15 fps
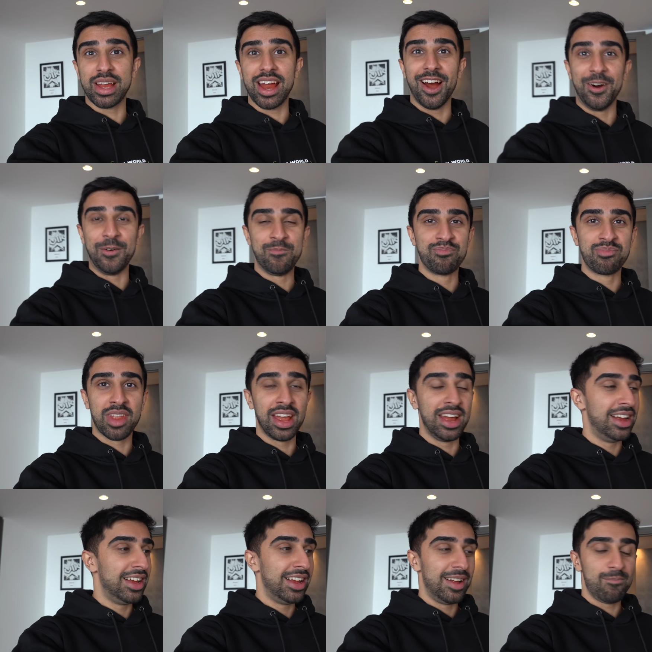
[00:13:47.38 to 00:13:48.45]
we go.
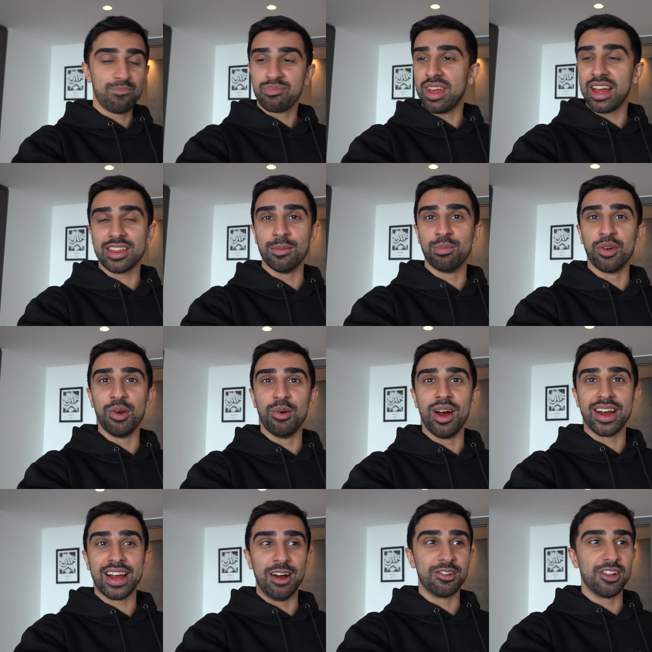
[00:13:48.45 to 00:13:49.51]
That's the
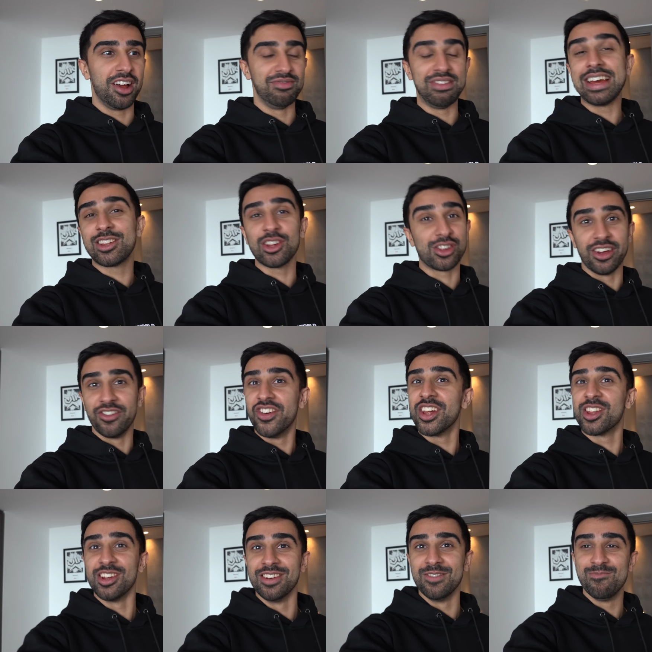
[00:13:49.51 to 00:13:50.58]
pre-workout done. That's just
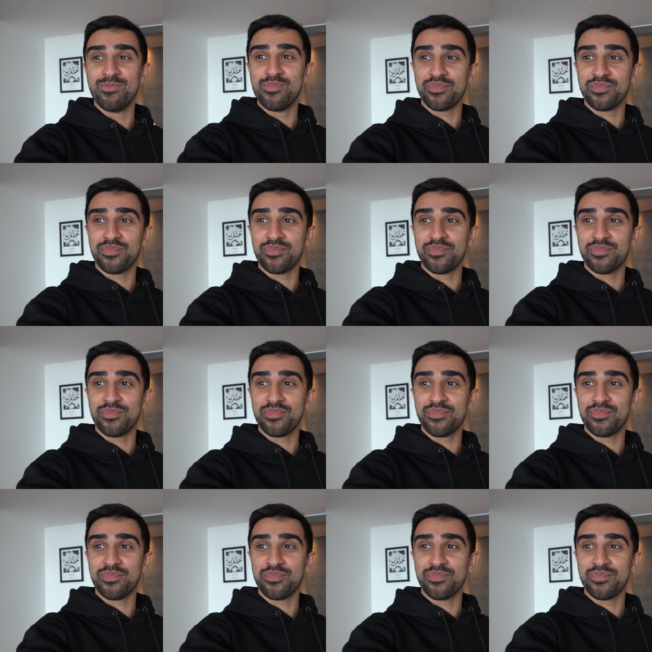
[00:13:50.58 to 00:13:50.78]
efficient.